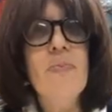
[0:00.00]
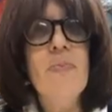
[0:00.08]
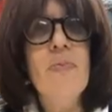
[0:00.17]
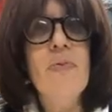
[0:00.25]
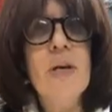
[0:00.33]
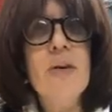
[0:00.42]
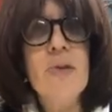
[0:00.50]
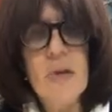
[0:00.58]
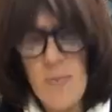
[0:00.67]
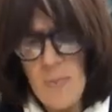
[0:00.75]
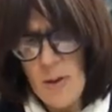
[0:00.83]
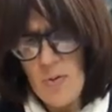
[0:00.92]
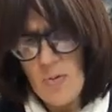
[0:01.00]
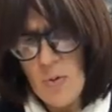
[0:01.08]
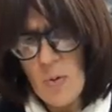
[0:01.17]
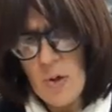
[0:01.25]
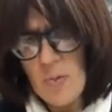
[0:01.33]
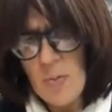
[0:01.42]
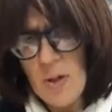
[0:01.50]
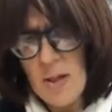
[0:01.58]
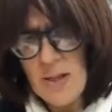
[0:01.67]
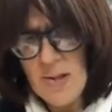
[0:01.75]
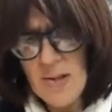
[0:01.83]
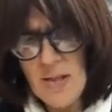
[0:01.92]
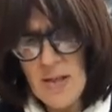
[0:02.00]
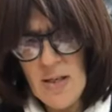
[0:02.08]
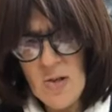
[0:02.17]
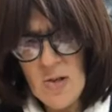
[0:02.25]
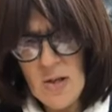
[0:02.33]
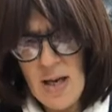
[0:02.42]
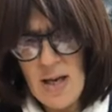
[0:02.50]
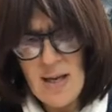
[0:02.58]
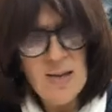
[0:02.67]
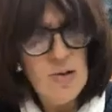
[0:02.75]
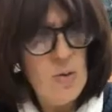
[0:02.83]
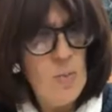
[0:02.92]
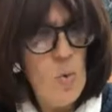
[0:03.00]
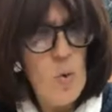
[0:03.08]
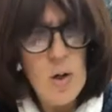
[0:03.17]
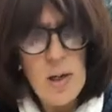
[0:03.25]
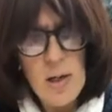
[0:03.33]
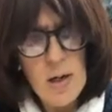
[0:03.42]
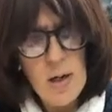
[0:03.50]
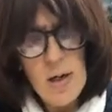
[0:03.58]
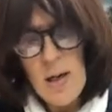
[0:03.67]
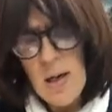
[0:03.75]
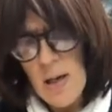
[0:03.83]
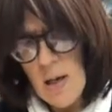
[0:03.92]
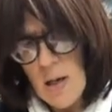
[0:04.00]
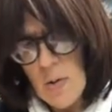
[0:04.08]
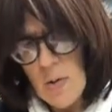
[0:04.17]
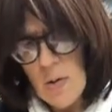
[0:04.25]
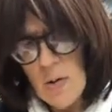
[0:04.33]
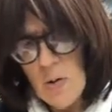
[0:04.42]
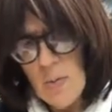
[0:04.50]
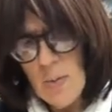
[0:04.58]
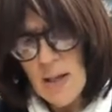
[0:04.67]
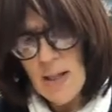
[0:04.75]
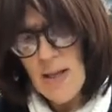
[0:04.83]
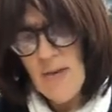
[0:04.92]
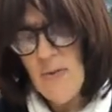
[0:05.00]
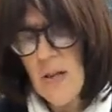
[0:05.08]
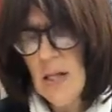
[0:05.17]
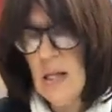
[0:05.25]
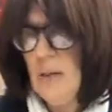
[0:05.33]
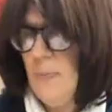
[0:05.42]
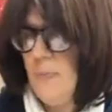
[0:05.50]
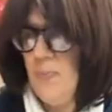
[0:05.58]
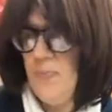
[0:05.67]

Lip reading: fix it up afterwards, but let's see. Just add some more here. You know what I'm going to do? I'm going to leave a little